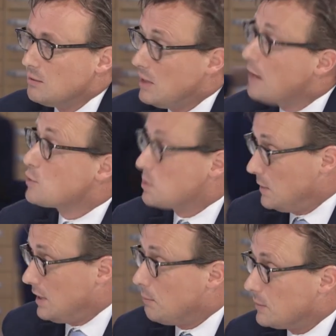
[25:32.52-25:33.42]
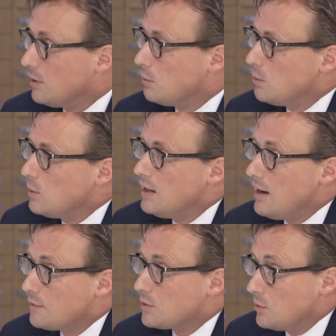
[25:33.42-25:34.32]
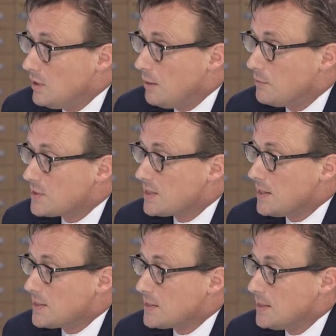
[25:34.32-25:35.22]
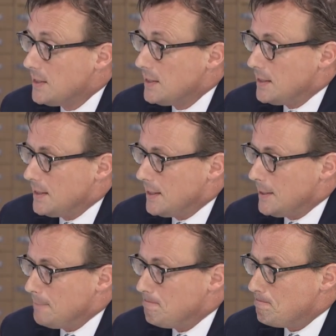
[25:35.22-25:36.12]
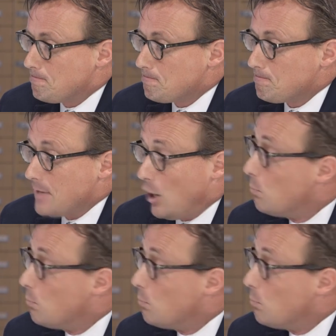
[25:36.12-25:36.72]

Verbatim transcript: we have to speed up. You know, we really have to re-emphasize um, how